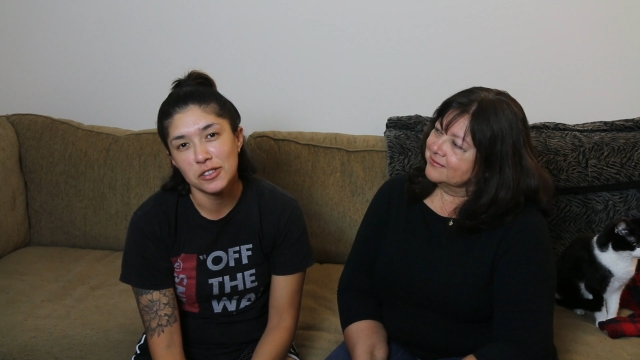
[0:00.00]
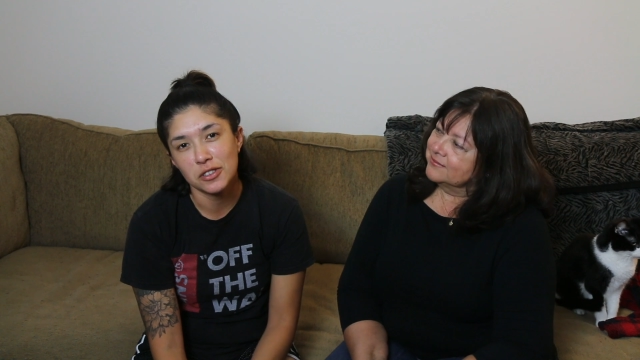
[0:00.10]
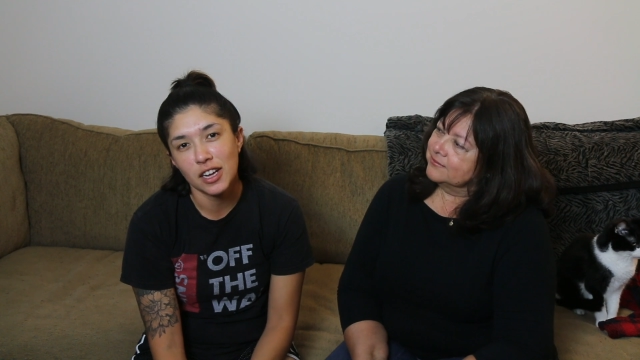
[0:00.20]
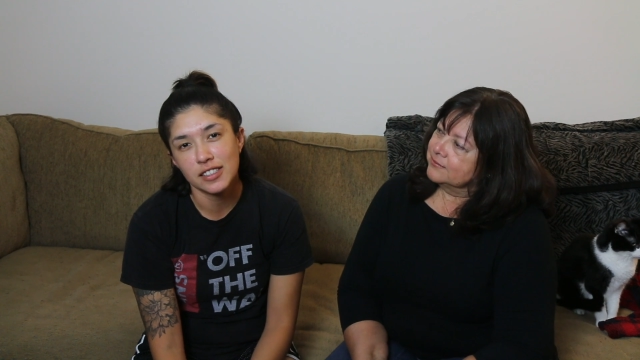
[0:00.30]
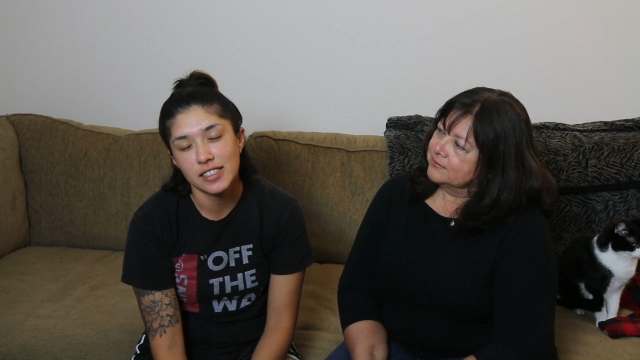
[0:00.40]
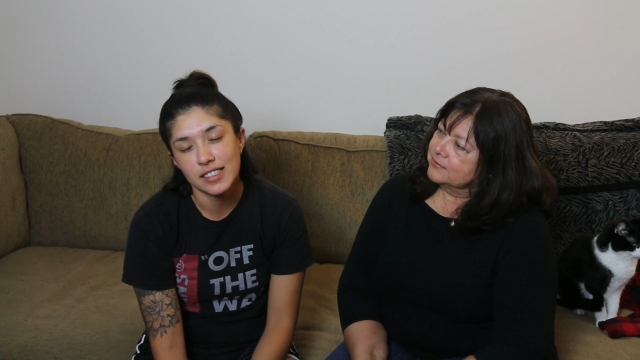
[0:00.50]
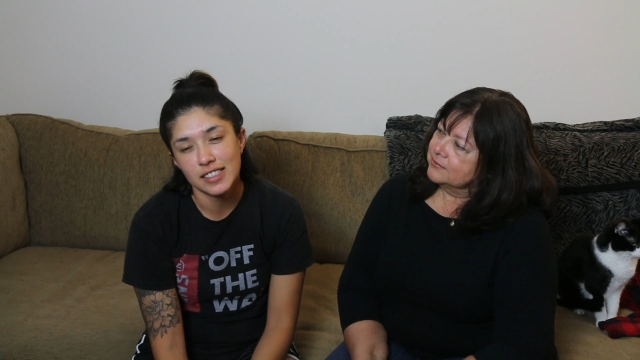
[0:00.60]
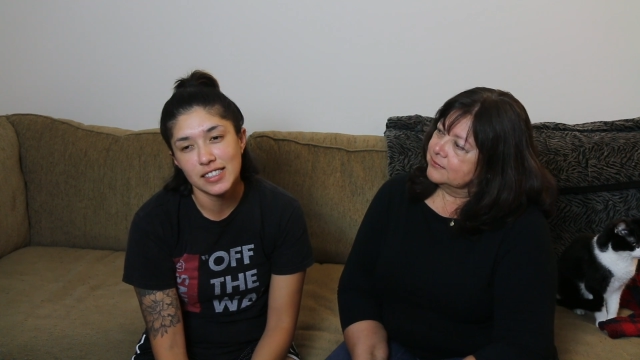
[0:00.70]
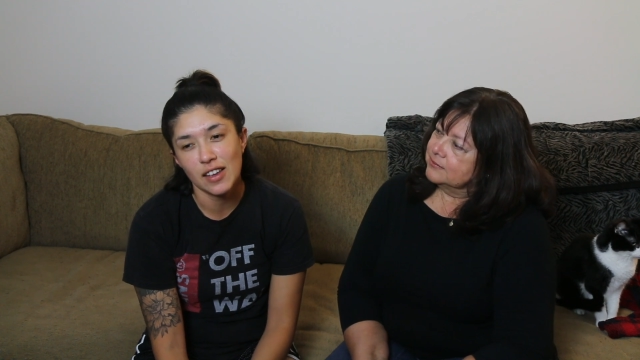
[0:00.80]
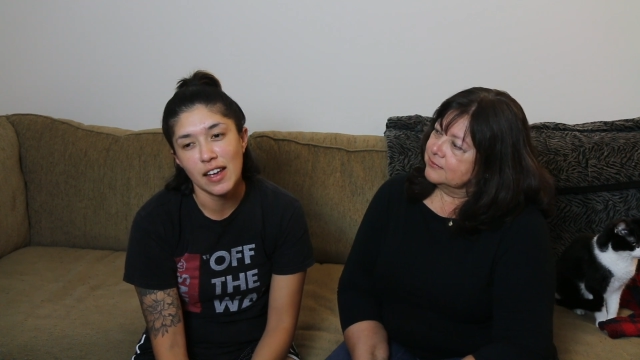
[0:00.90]
Speaker 1: little cousin
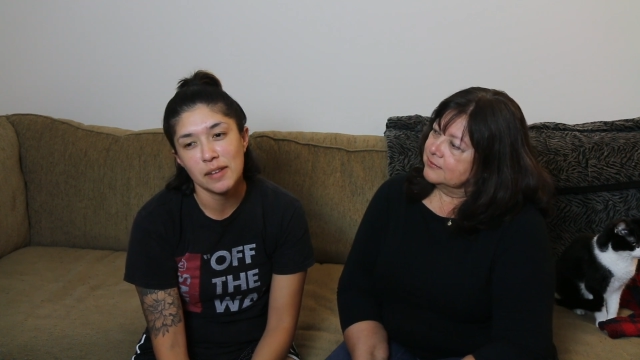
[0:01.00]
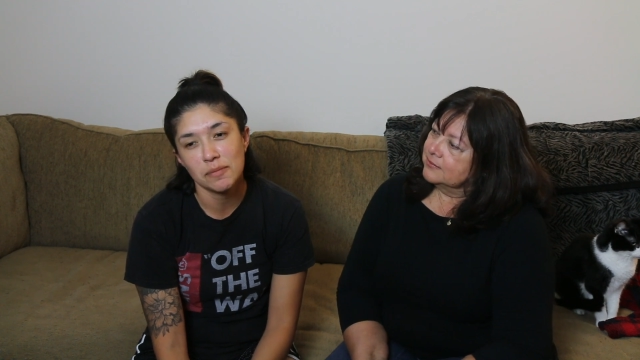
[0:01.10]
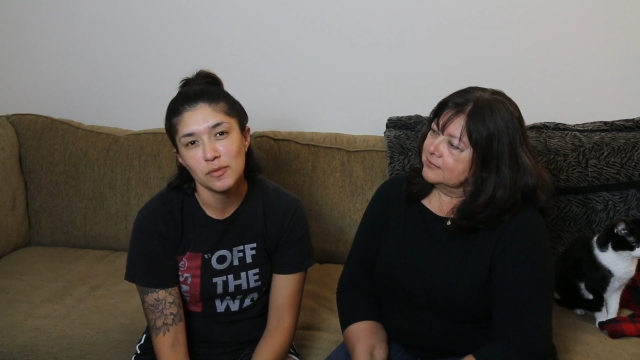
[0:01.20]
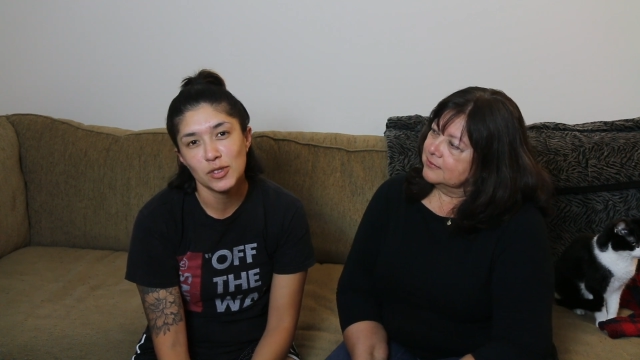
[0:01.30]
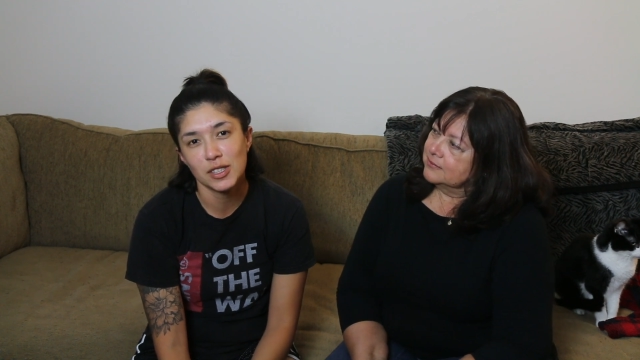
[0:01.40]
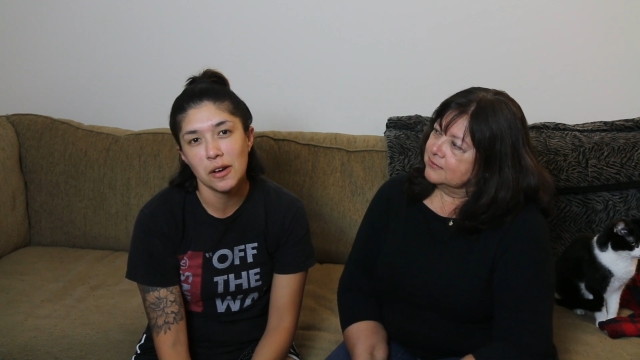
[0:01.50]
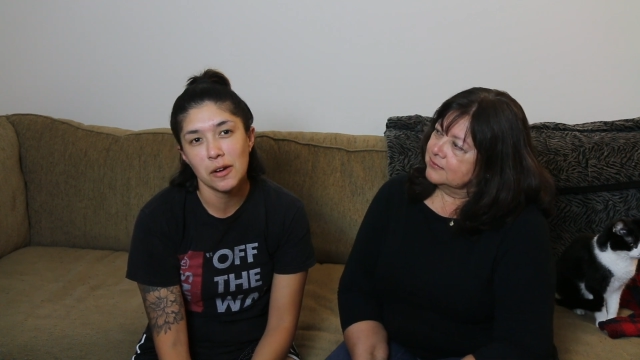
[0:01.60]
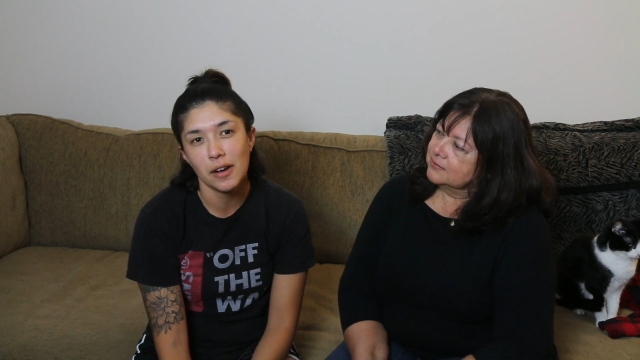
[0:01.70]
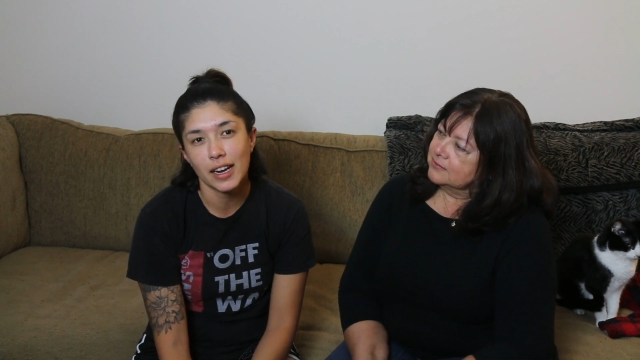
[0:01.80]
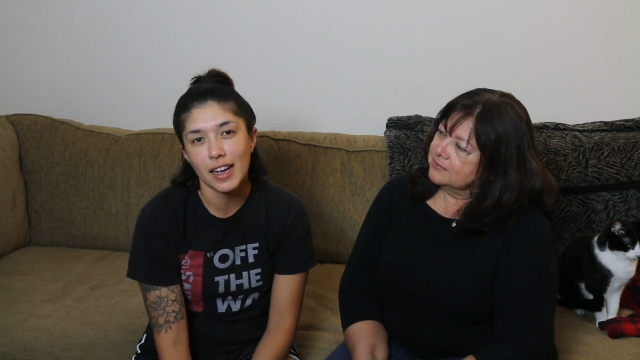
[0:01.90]
did slime,
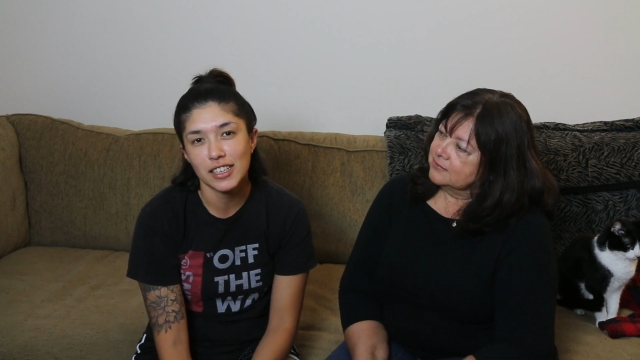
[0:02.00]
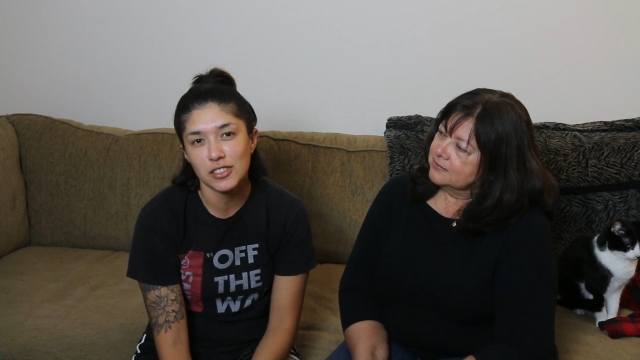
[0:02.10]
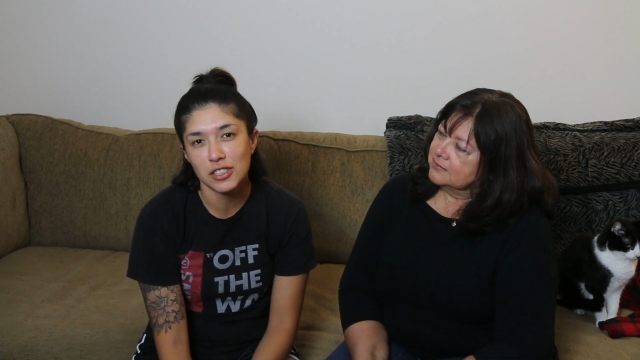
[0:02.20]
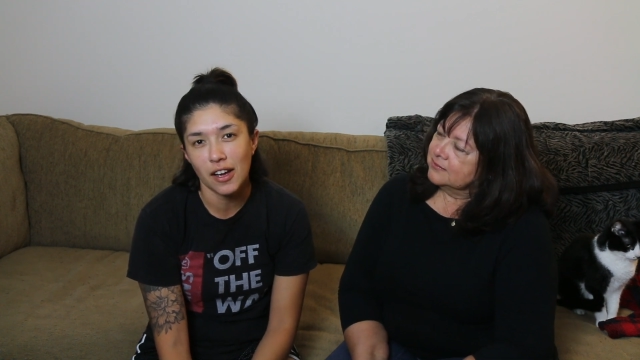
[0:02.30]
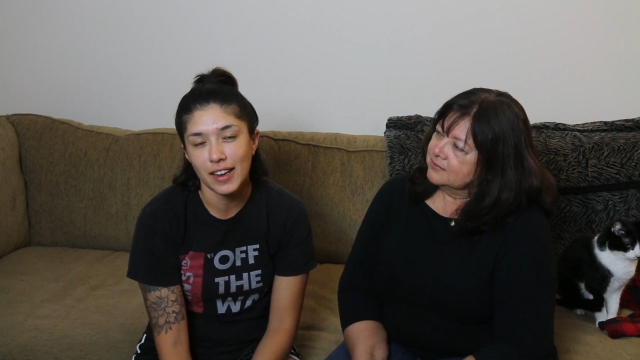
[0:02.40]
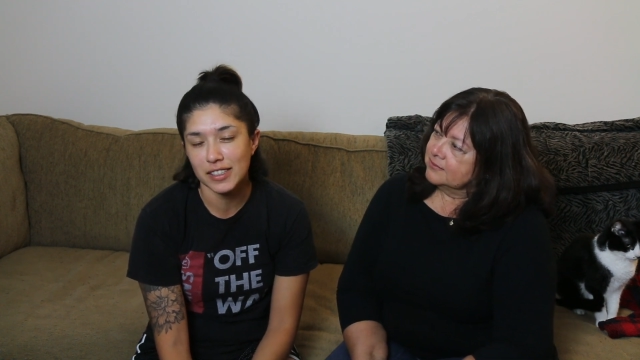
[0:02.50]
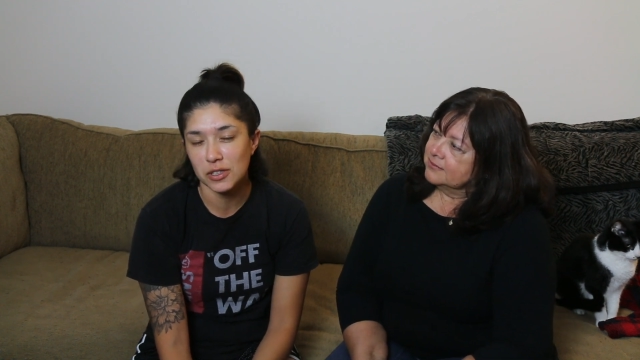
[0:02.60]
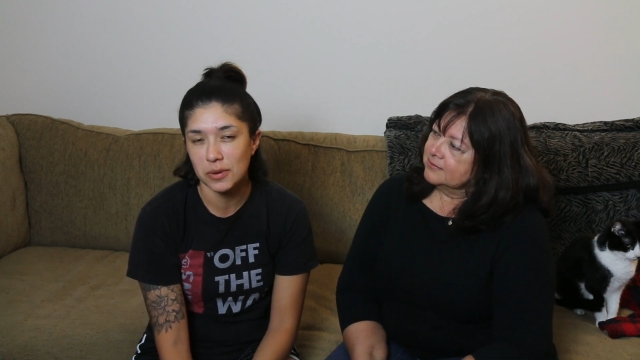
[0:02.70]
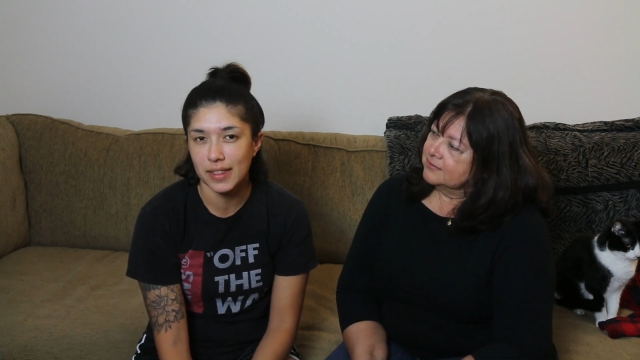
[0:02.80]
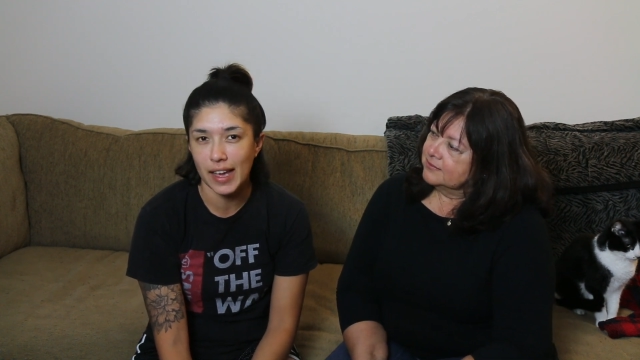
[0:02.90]
so I kind of just got
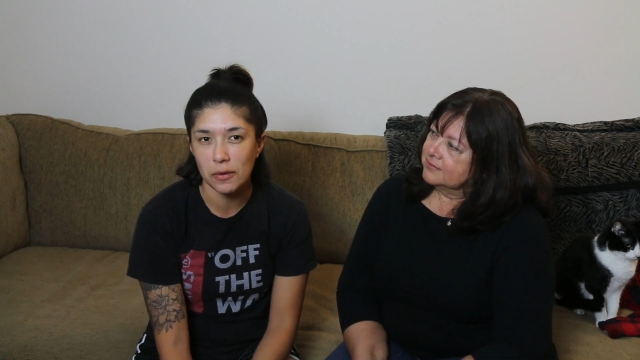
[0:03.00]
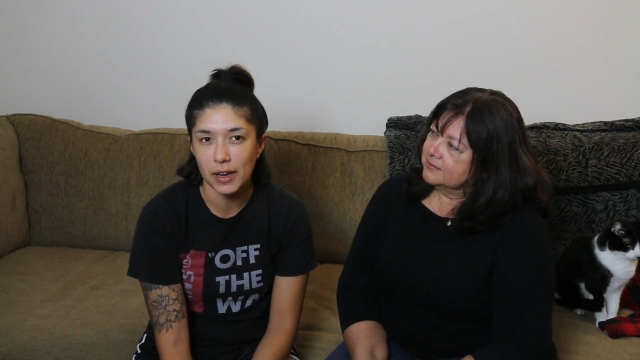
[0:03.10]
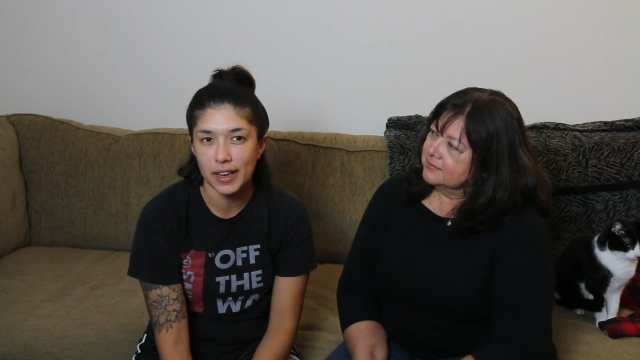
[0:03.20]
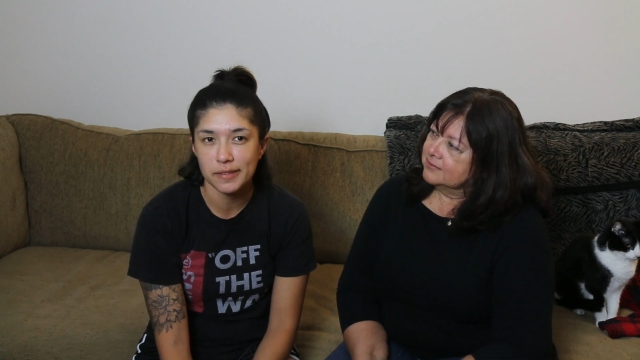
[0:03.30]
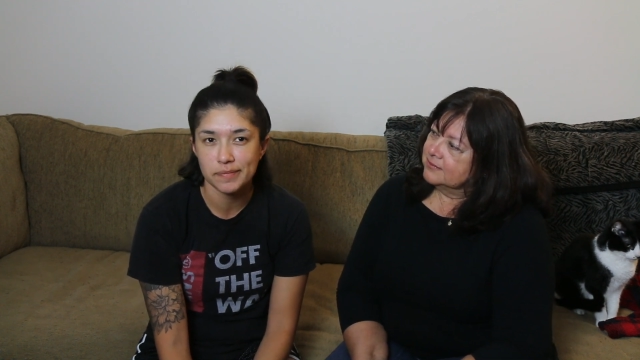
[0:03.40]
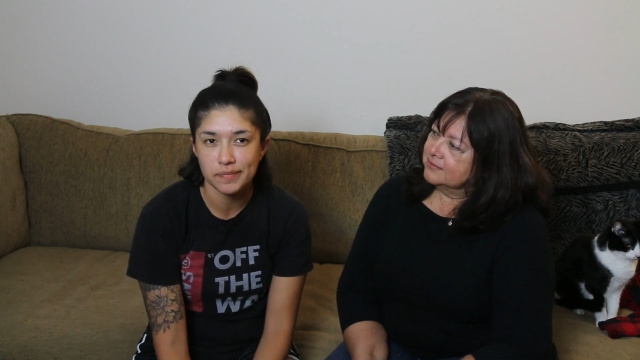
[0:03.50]
into it that way.